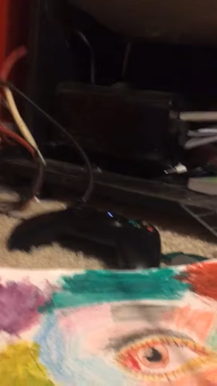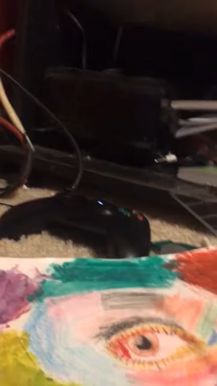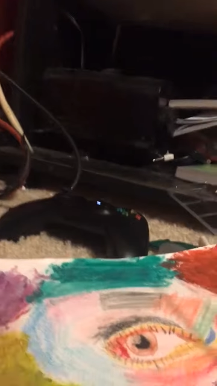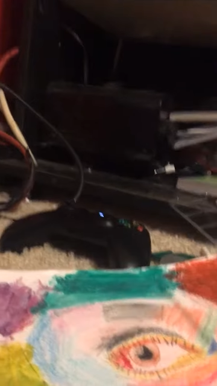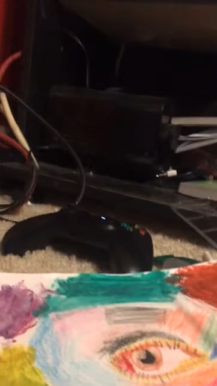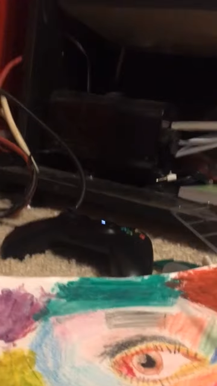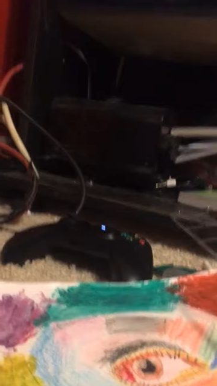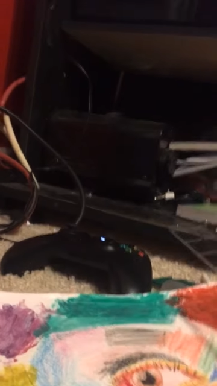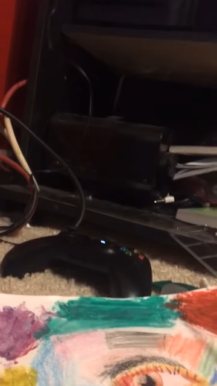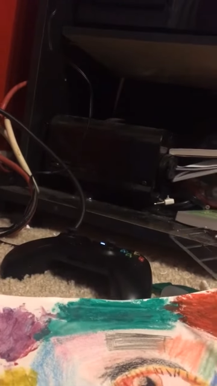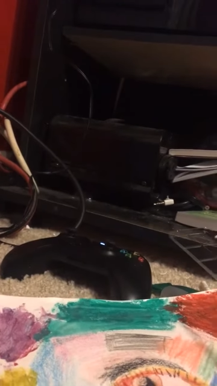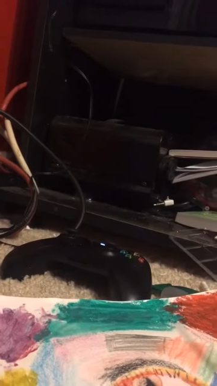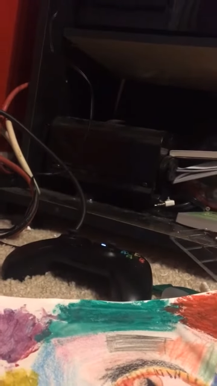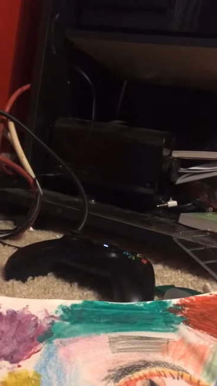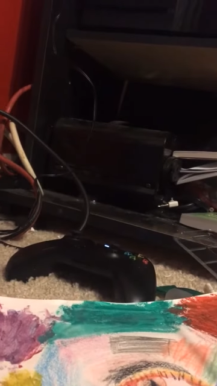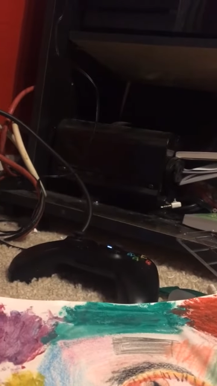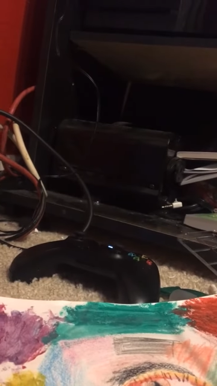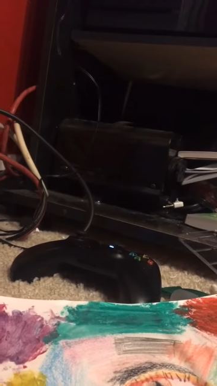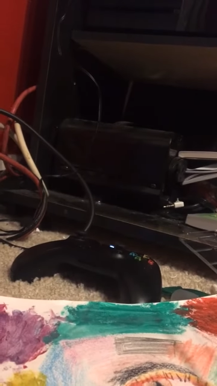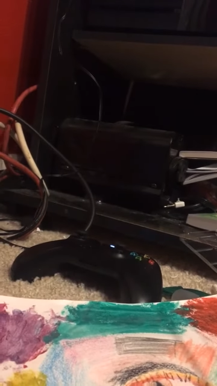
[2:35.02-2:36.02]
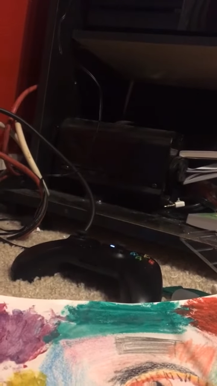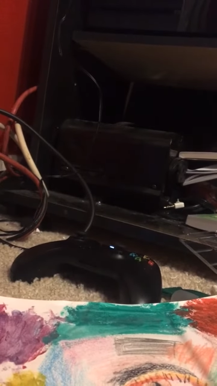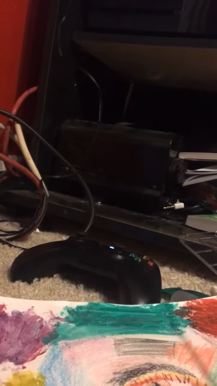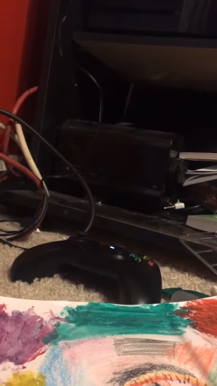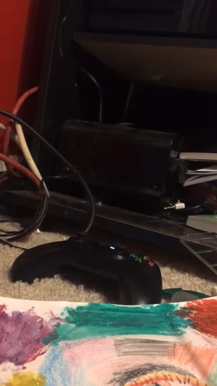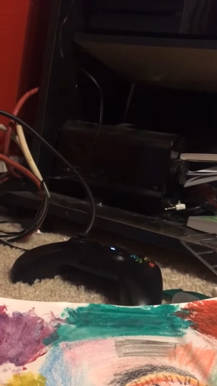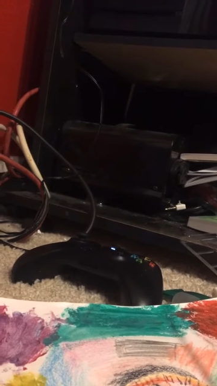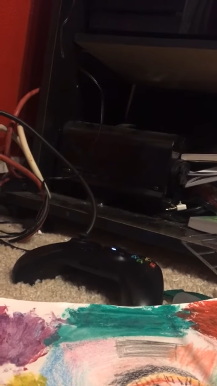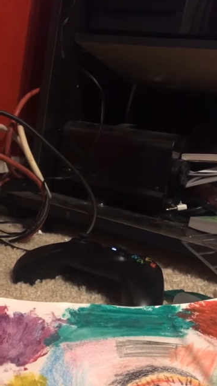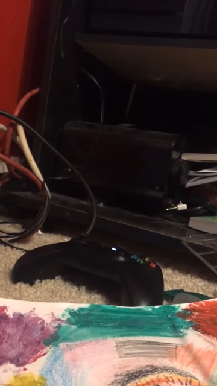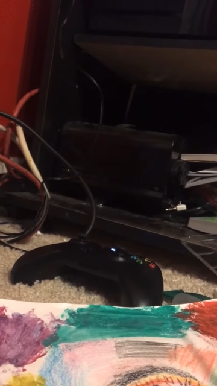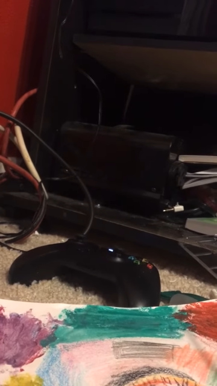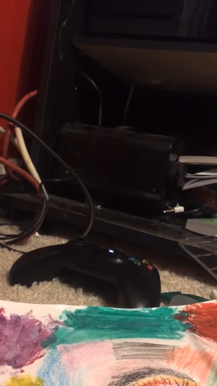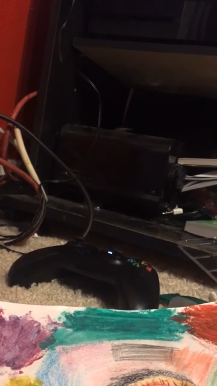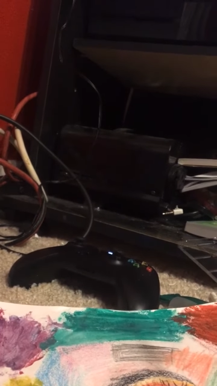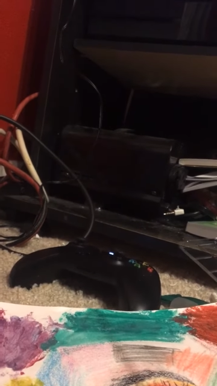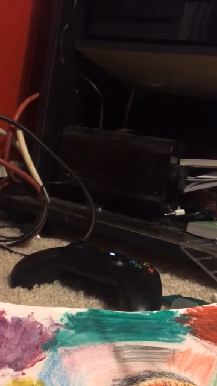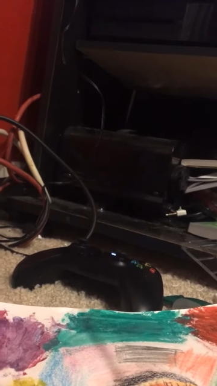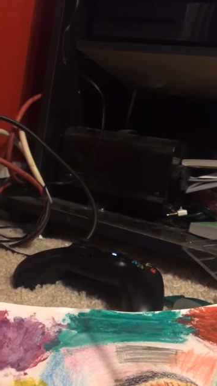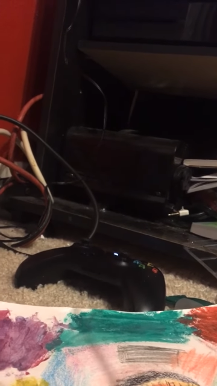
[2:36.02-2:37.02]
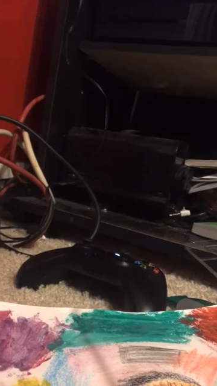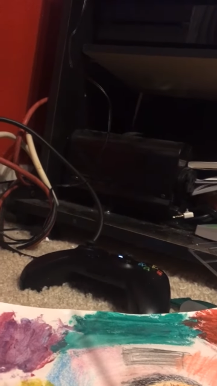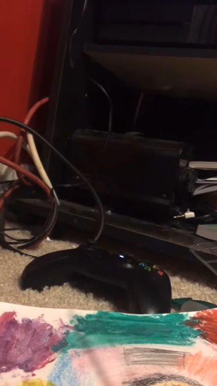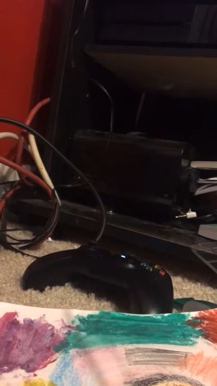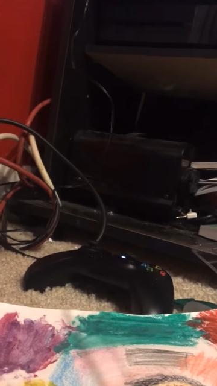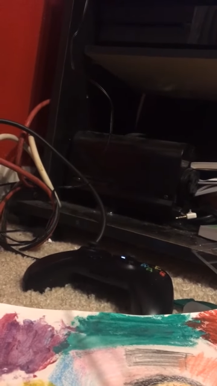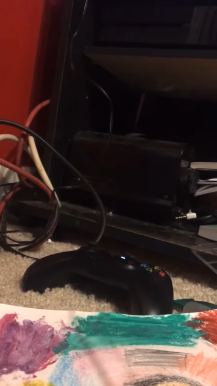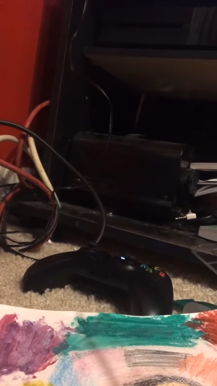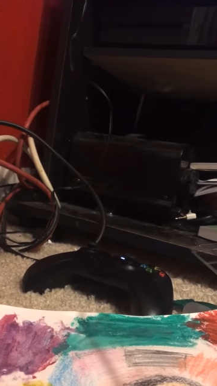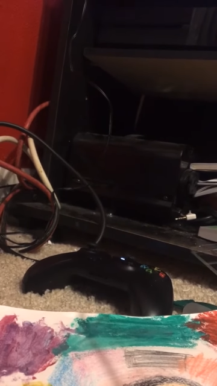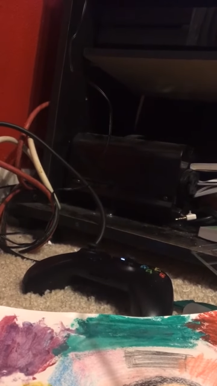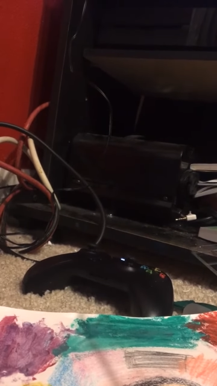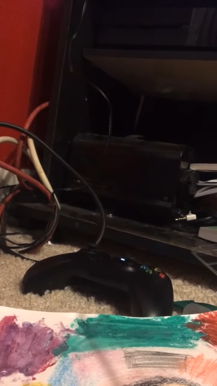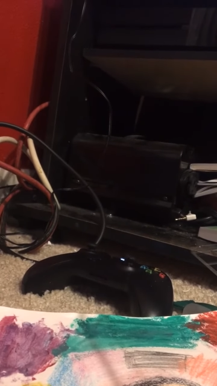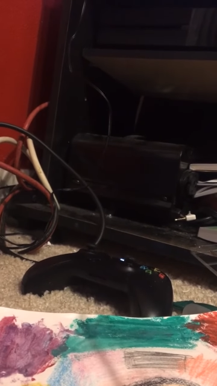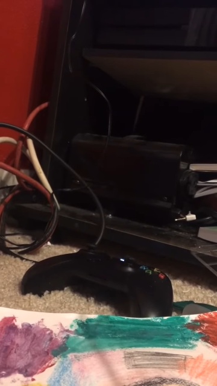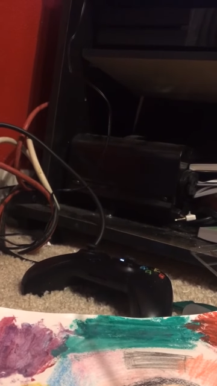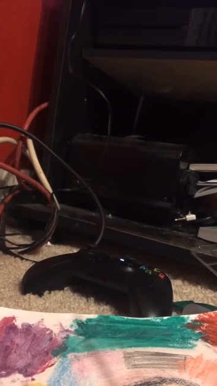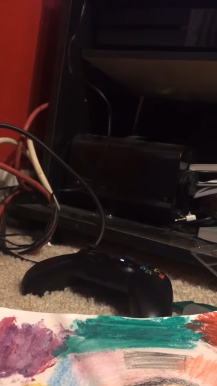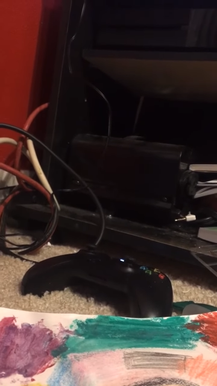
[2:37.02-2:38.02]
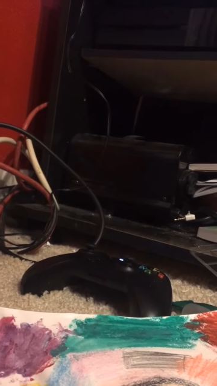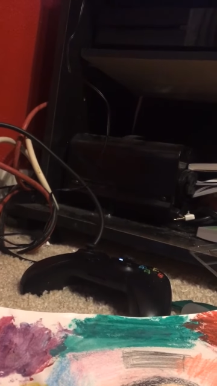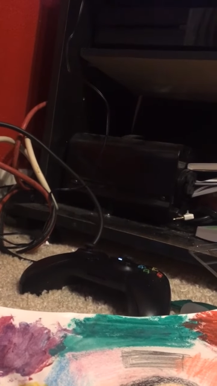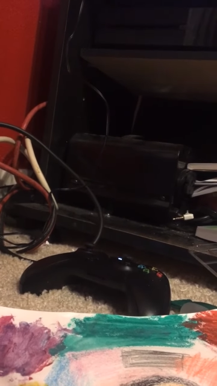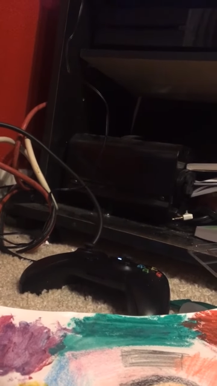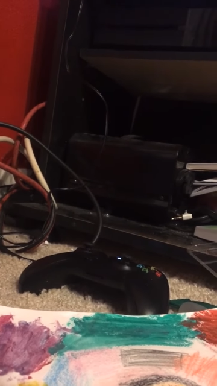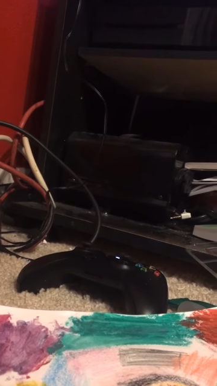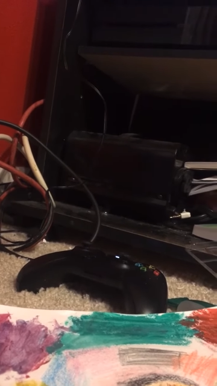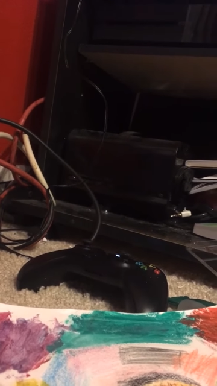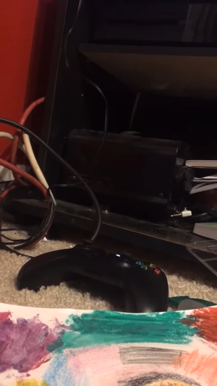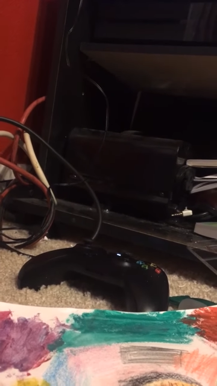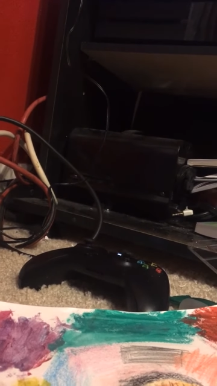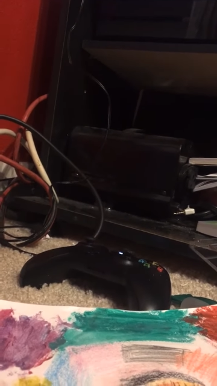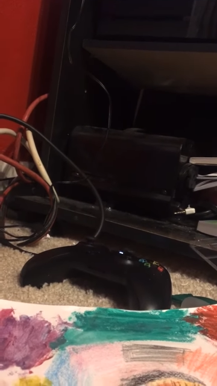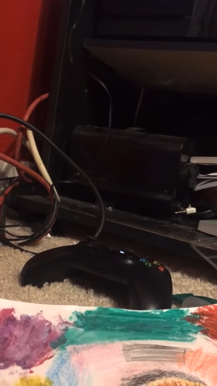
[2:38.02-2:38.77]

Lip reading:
[unreadable: no face in view]